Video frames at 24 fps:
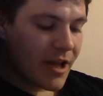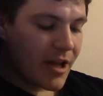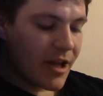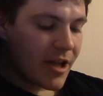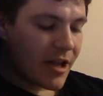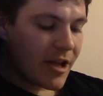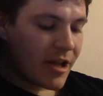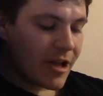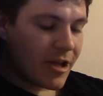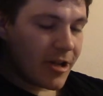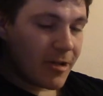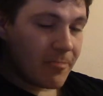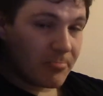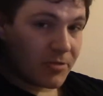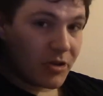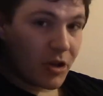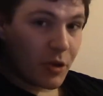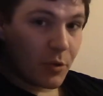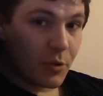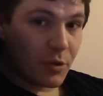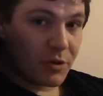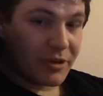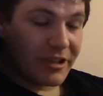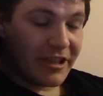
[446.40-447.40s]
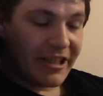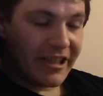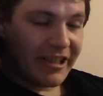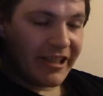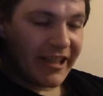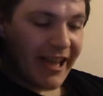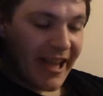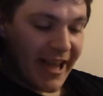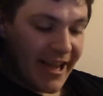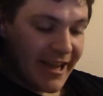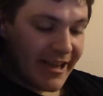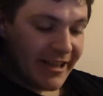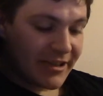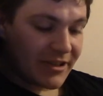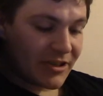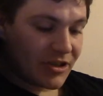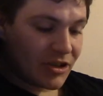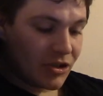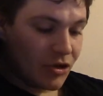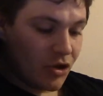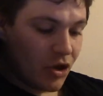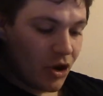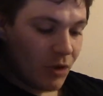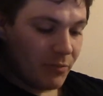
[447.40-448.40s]
So would need
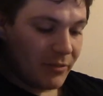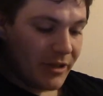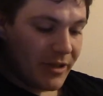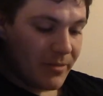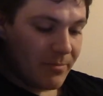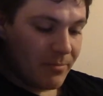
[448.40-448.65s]
8s normally,